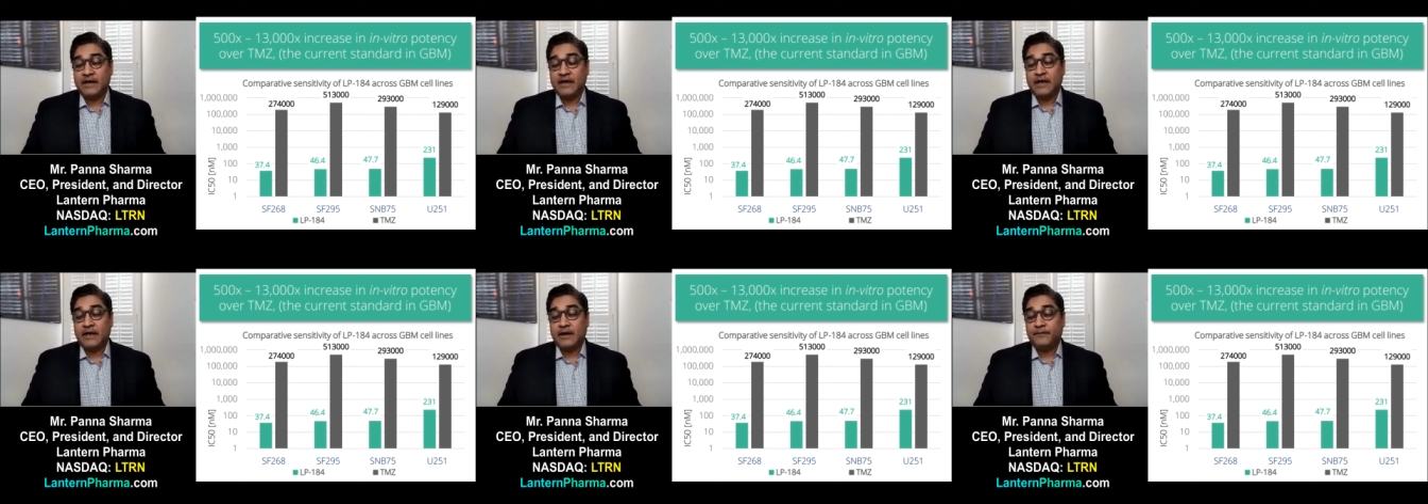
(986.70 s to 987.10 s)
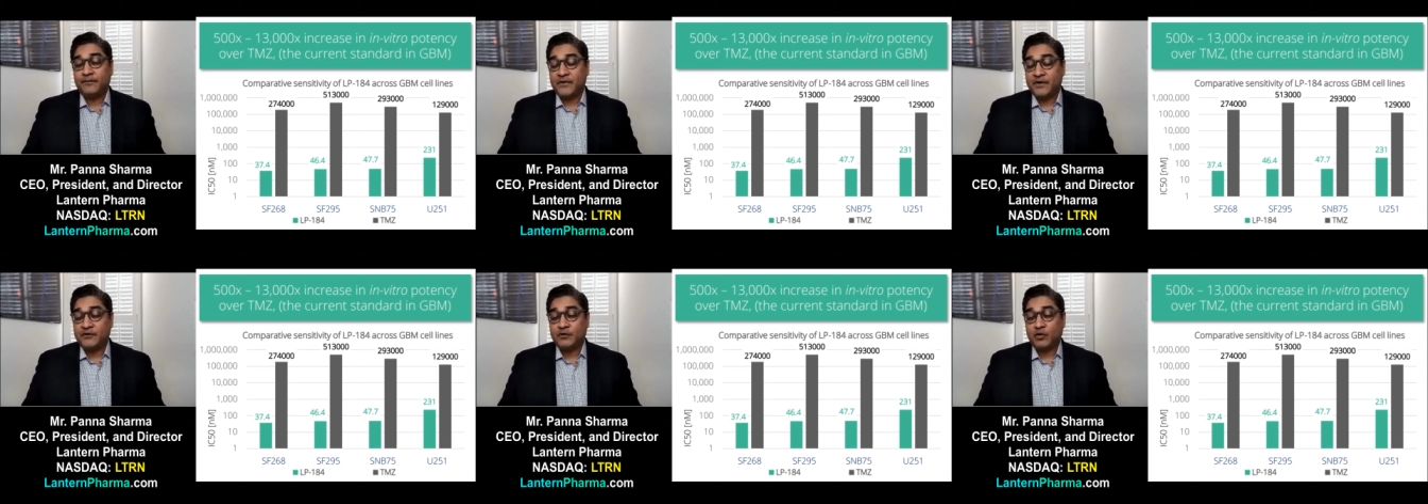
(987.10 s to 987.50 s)
Um,
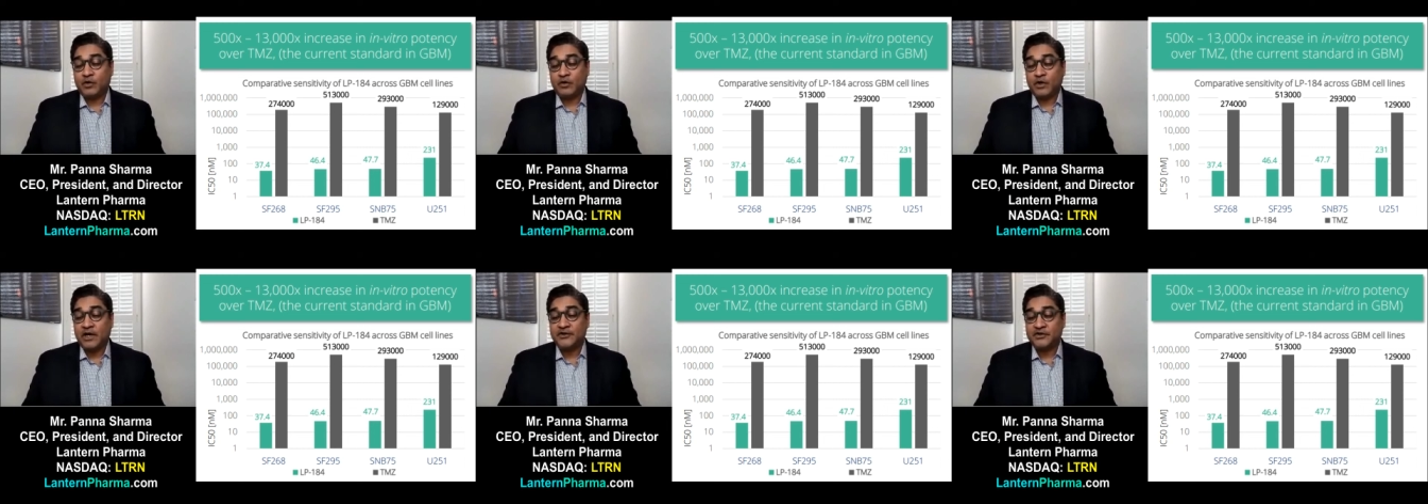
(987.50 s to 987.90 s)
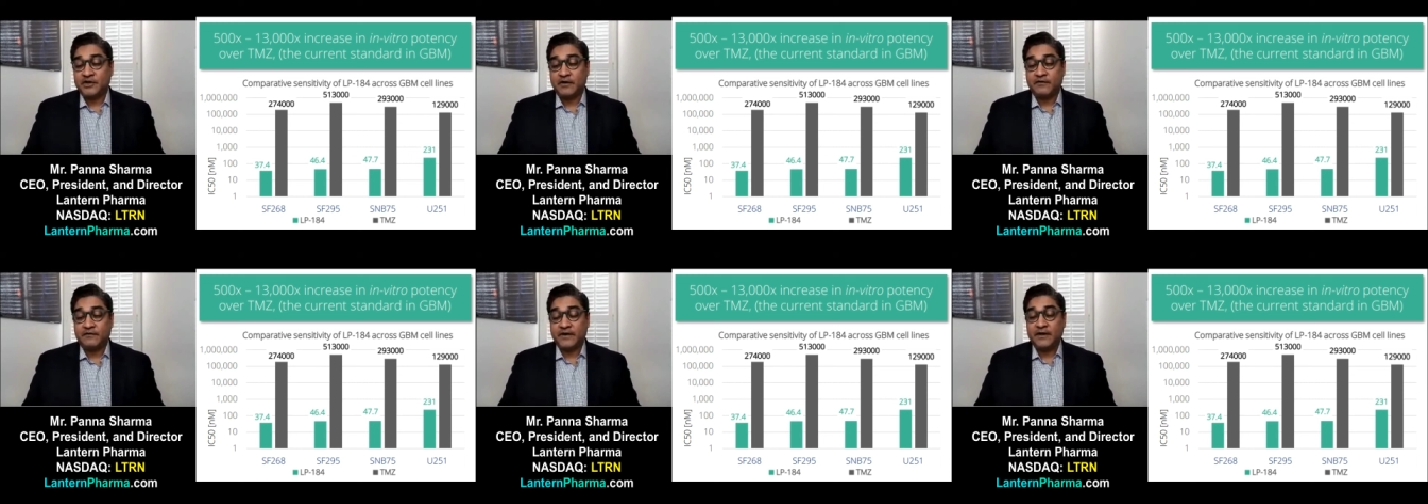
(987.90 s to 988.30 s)
and so we're
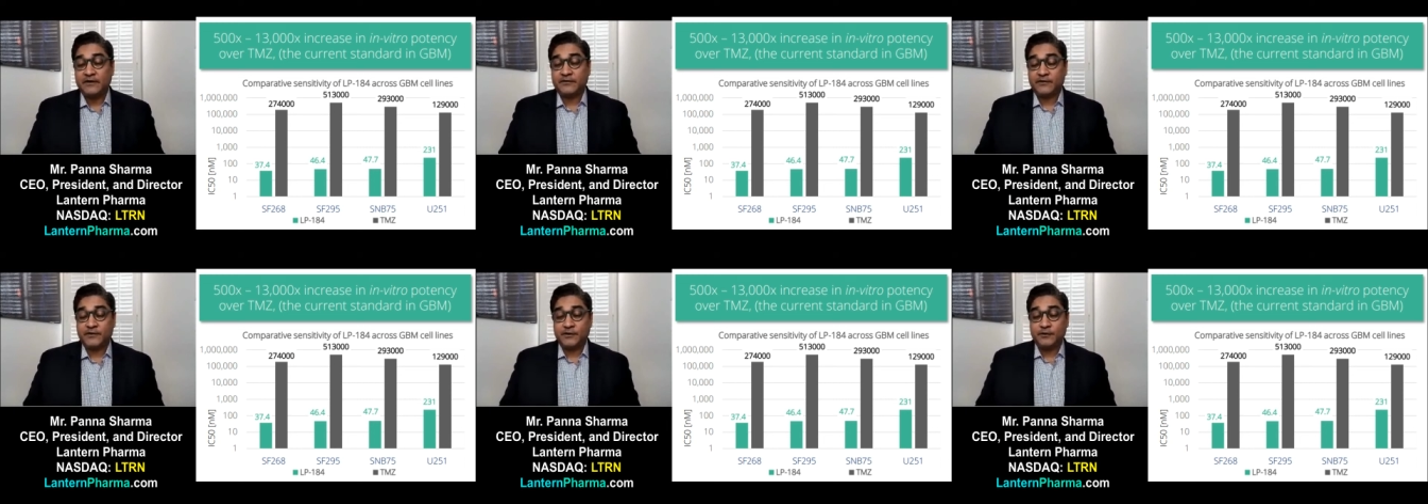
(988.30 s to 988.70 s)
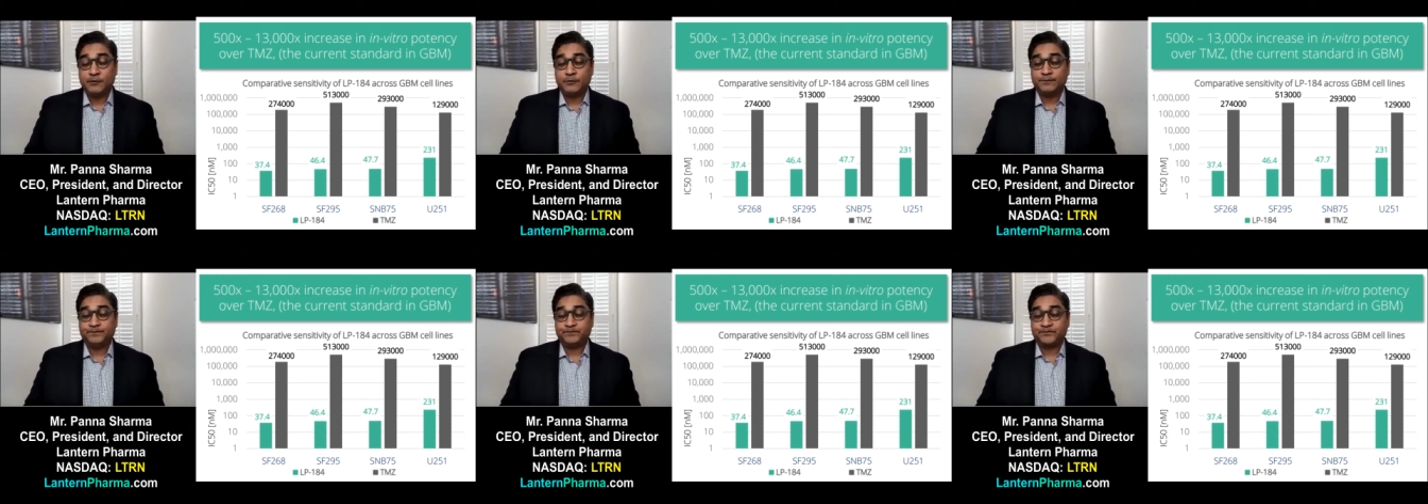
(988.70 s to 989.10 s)
launching a phase
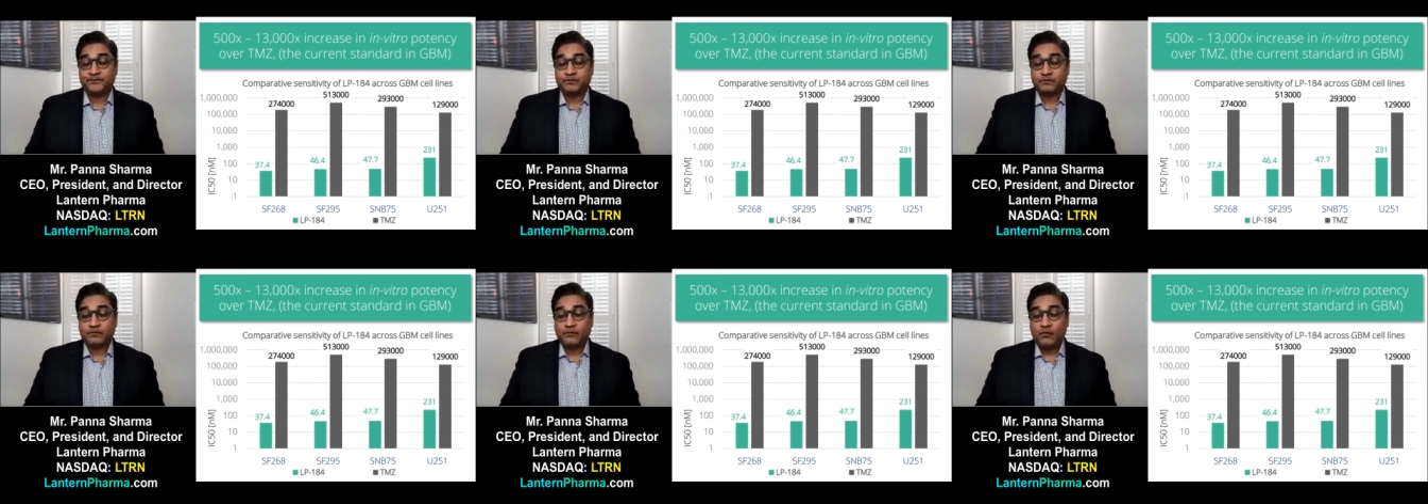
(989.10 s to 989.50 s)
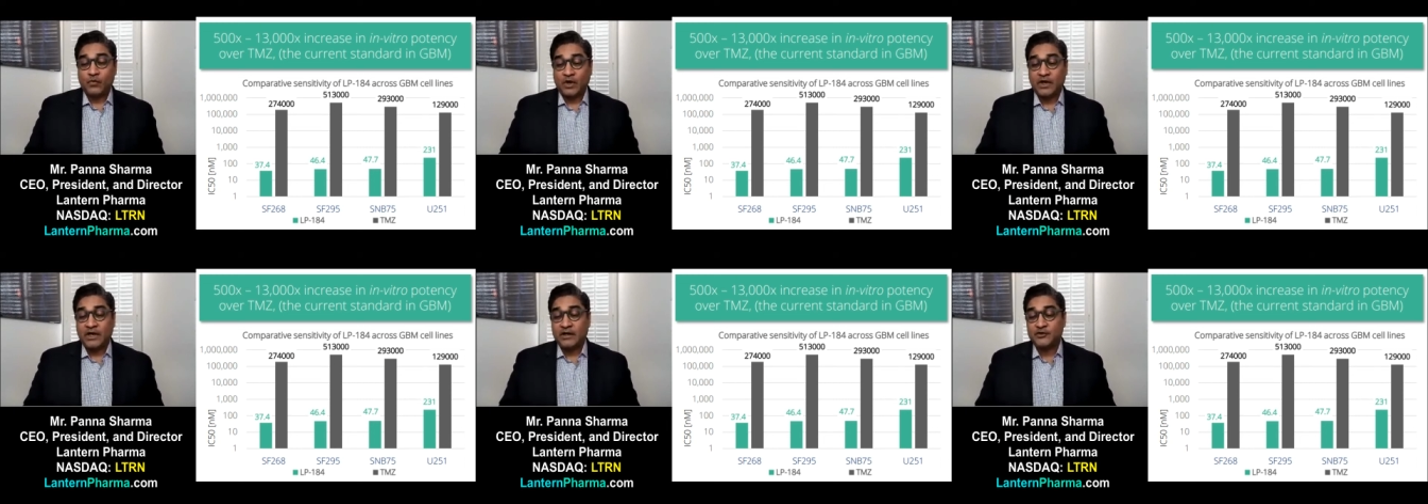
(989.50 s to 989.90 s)
two
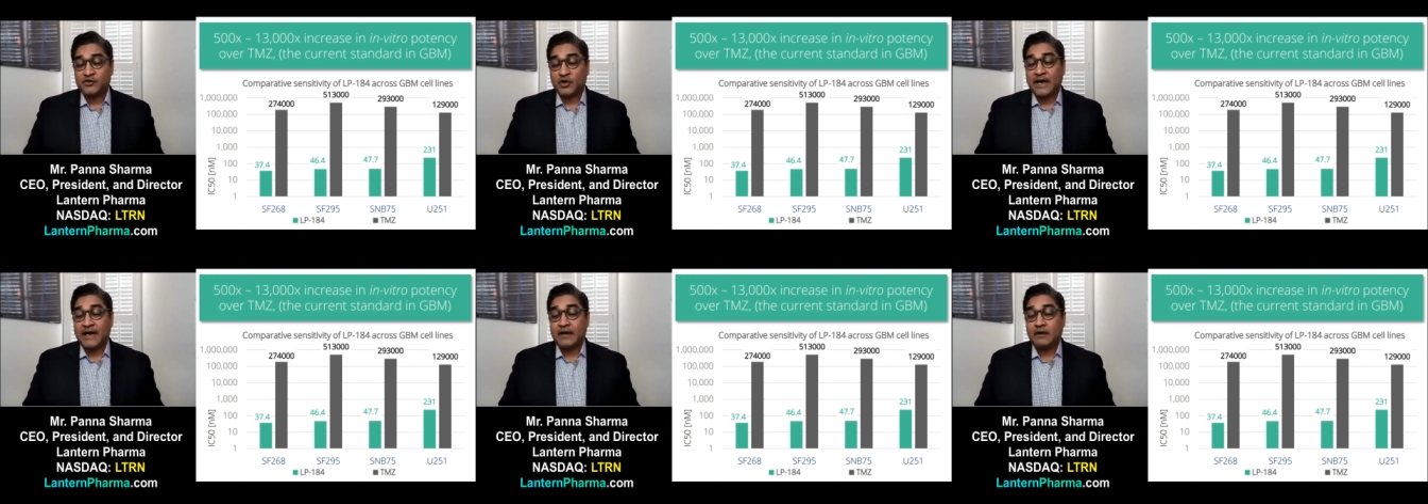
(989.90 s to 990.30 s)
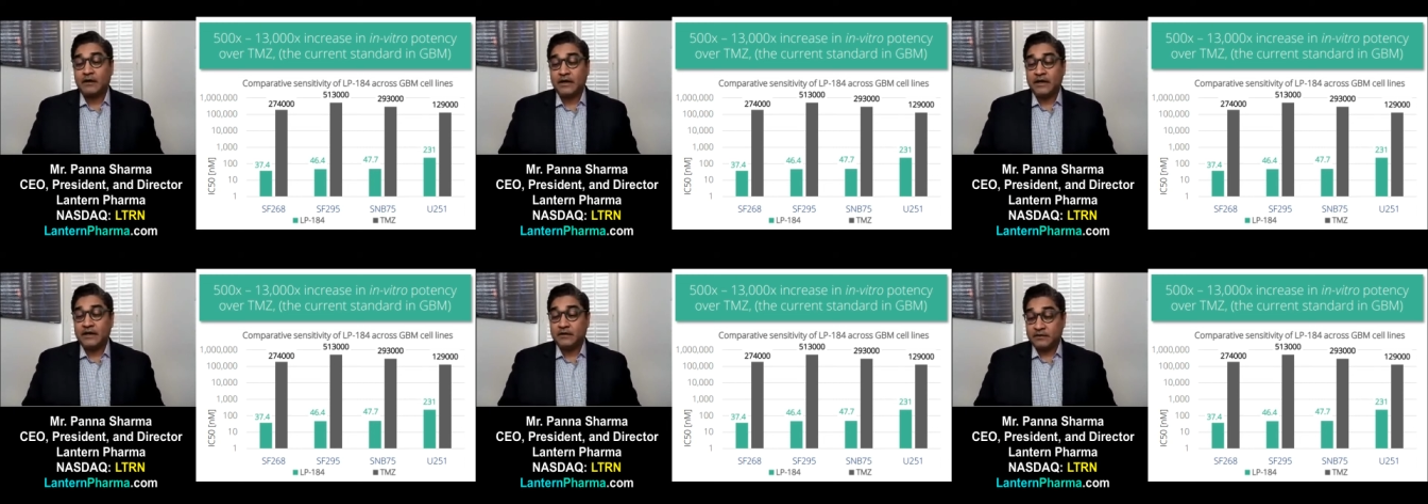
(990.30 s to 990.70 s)
uh, trial
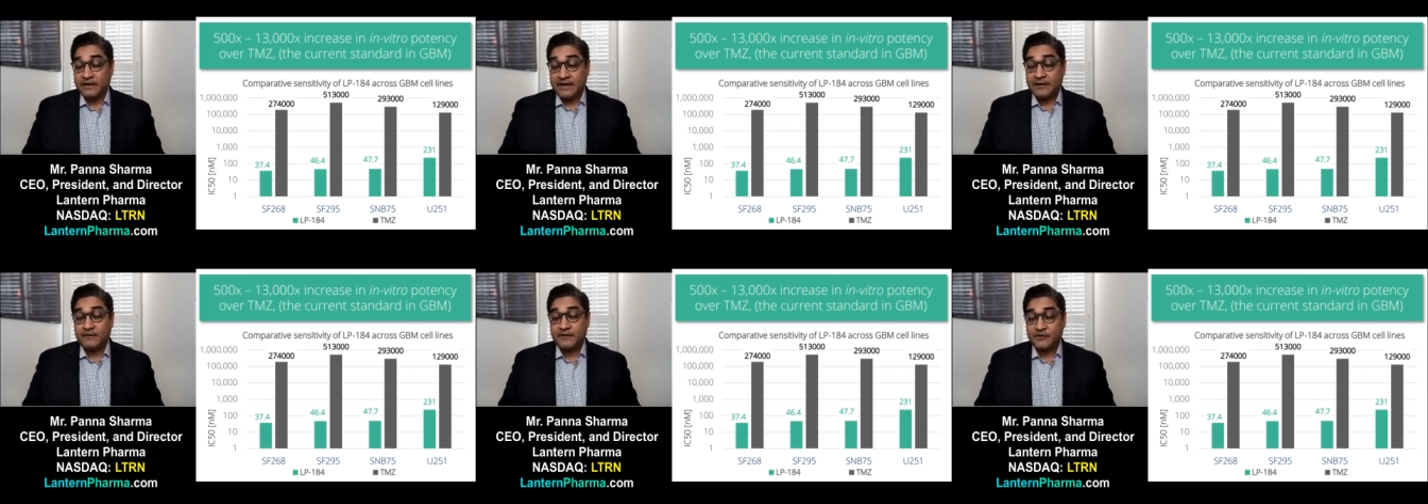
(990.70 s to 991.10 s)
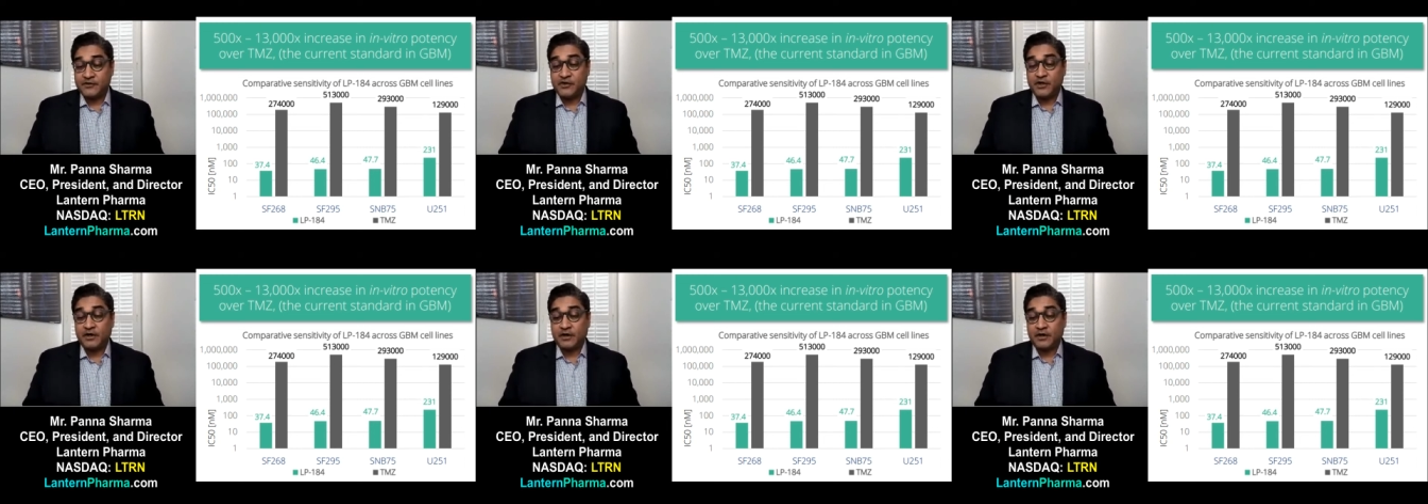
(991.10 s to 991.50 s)
later
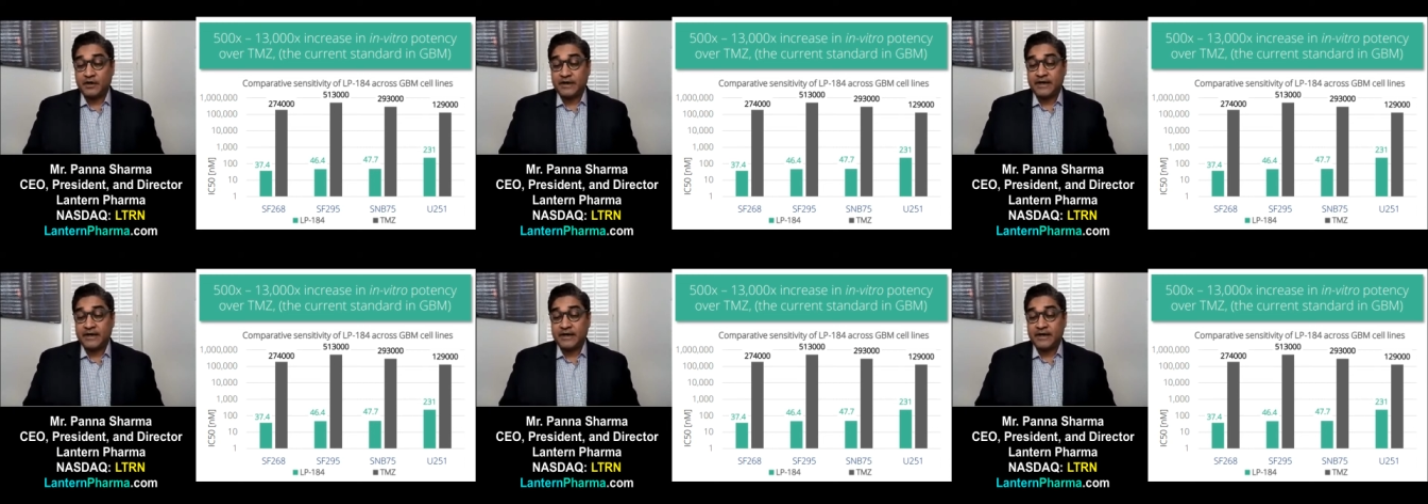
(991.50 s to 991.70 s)
this year.